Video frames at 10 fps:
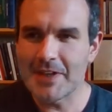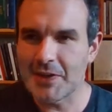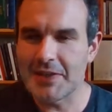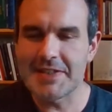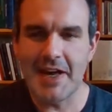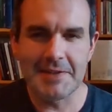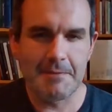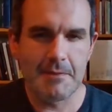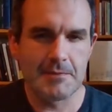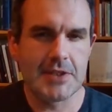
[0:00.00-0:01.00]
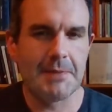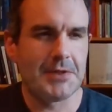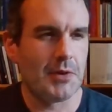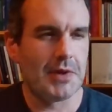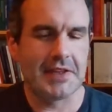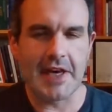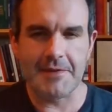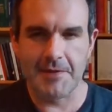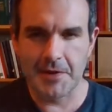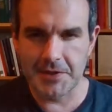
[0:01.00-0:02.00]
It's not tiptoeing
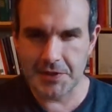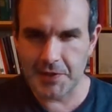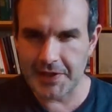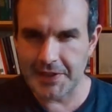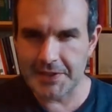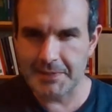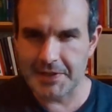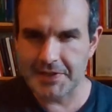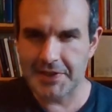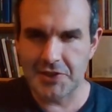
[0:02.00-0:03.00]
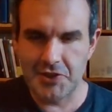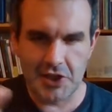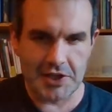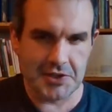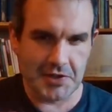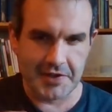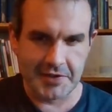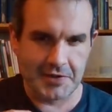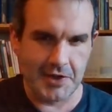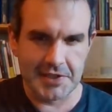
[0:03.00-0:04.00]
that far into greatness, but it's just starting
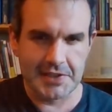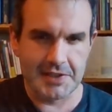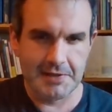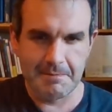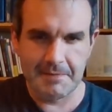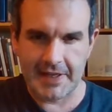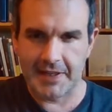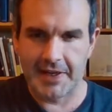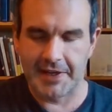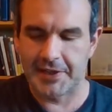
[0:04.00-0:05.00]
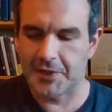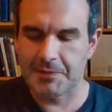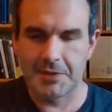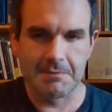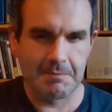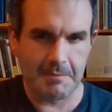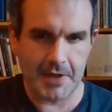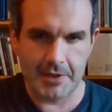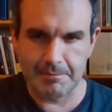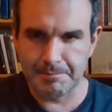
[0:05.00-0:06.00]
to cross that line, you
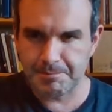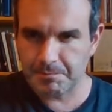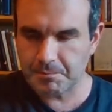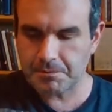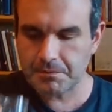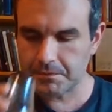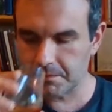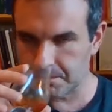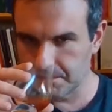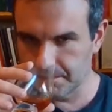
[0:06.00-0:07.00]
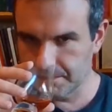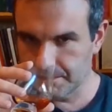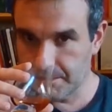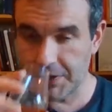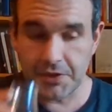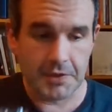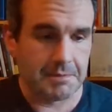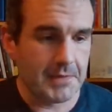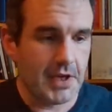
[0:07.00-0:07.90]
know. It's good.